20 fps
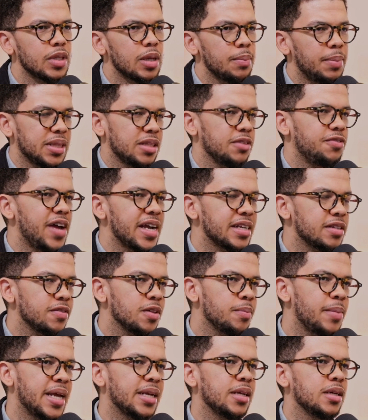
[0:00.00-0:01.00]
But the fact of the
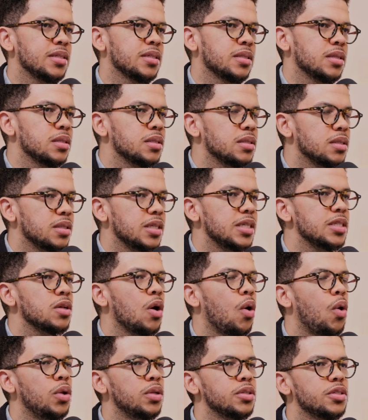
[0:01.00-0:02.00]
matter is these are
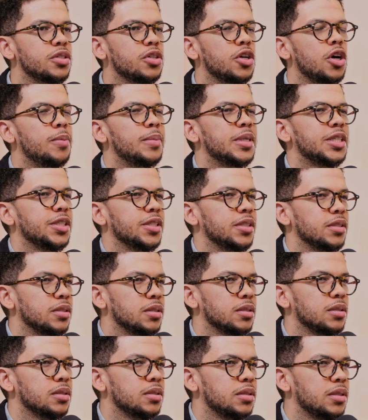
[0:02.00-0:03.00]
all
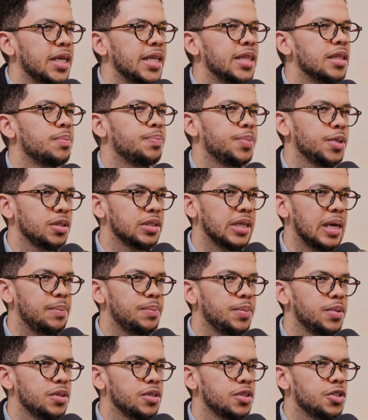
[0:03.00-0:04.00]
skirmishes in the
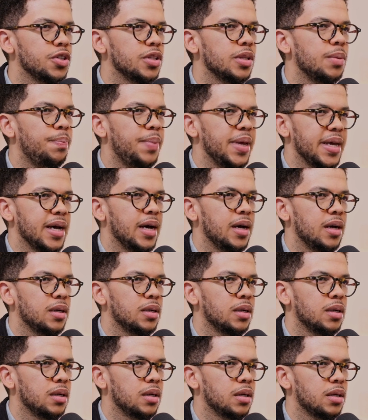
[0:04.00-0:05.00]
build-up to the bigger
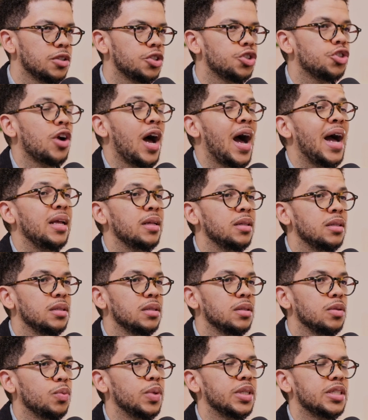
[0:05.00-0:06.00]

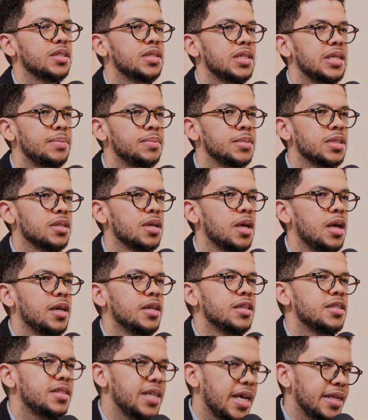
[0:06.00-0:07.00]
trial, which seems
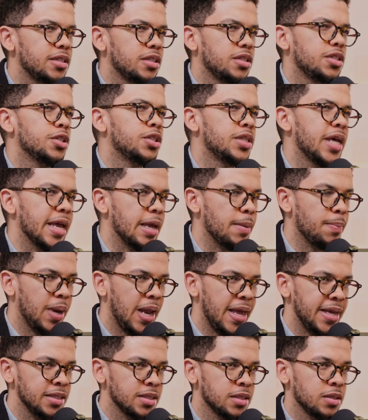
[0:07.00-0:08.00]
set to take
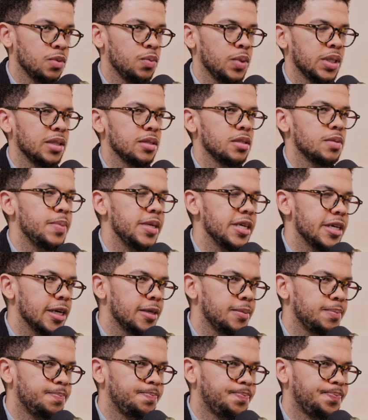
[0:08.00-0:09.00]
place with the
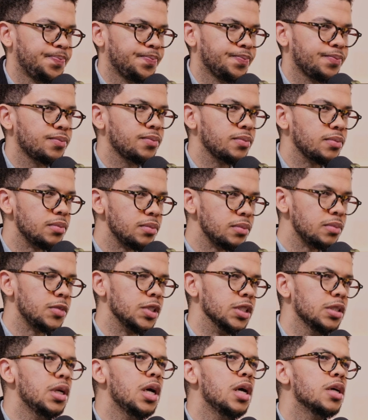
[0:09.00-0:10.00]
Speaker.
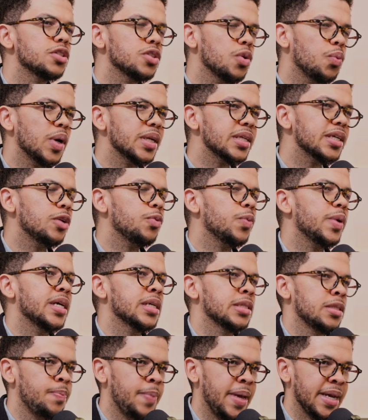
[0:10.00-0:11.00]
So what can we
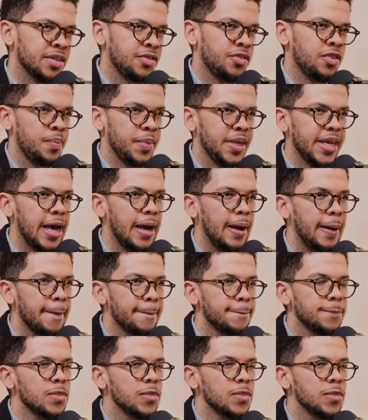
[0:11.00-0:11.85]
expect from here?